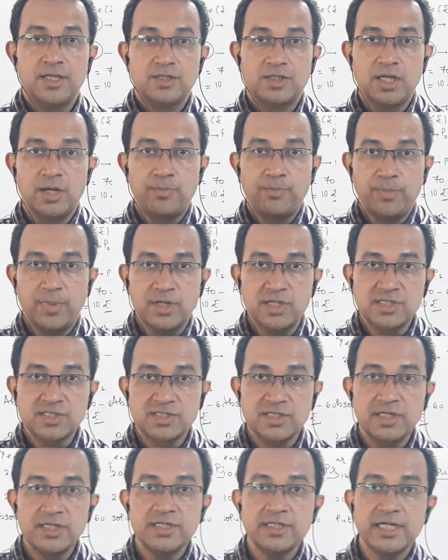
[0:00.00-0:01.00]
The
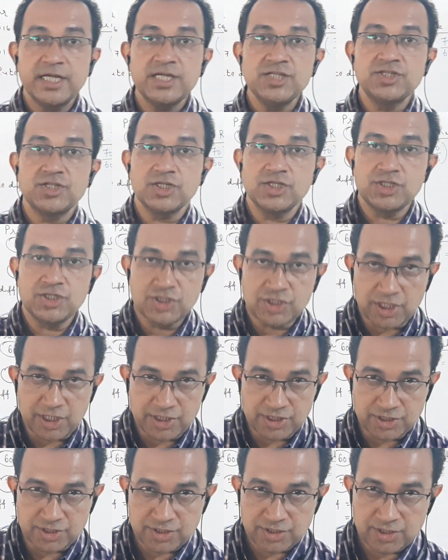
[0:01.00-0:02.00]
percentage
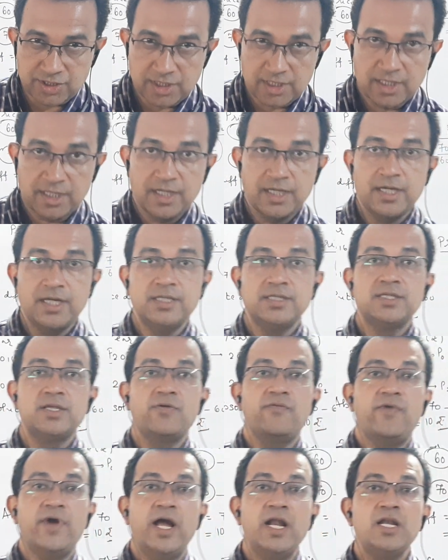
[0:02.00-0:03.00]
change in the
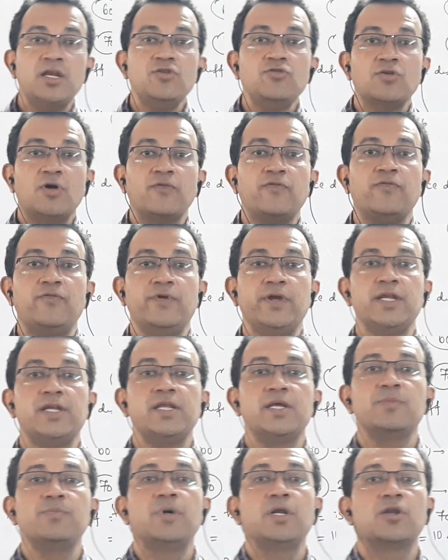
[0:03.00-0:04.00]
value of
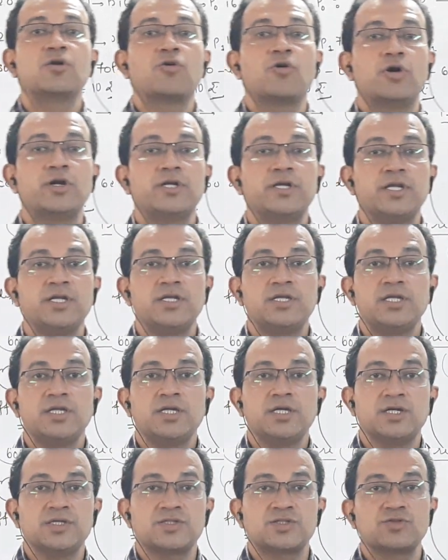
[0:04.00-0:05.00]
variable
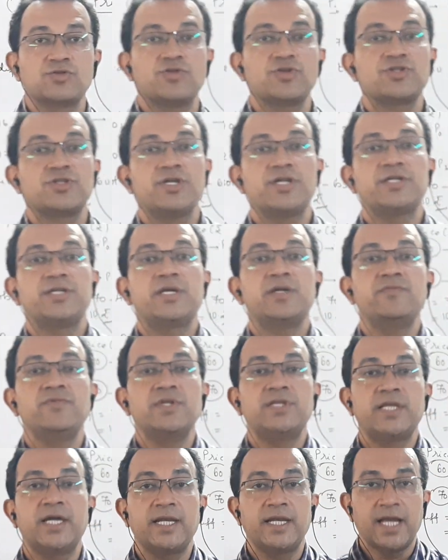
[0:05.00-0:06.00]
quantity associated
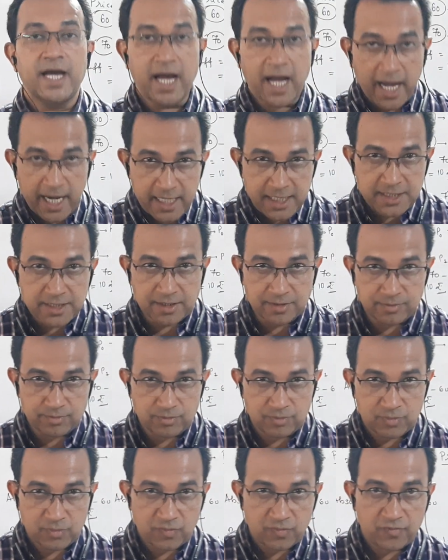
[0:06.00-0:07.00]
with an
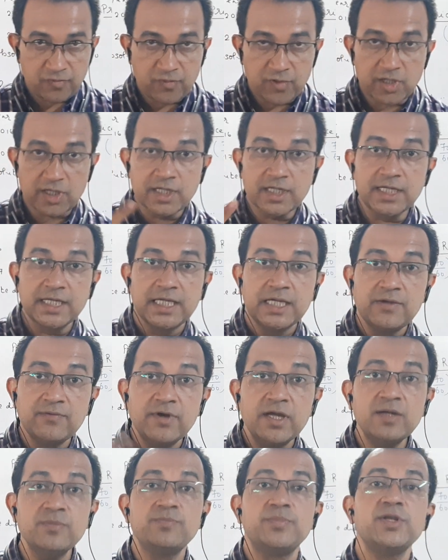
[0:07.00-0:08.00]
item for a
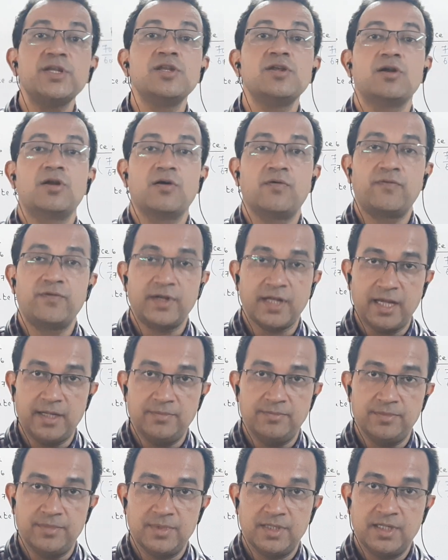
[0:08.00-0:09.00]
given period of time